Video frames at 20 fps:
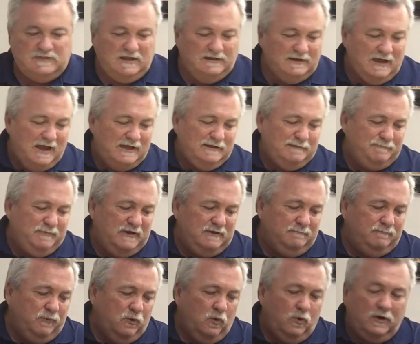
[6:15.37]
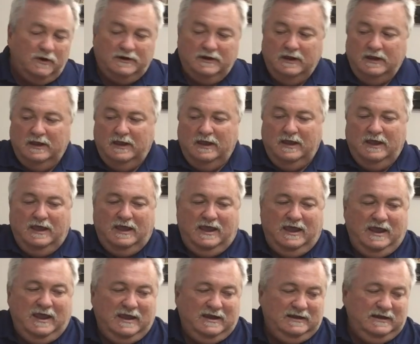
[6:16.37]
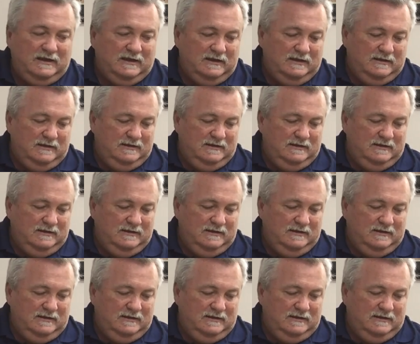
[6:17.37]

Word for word: Nice big board. And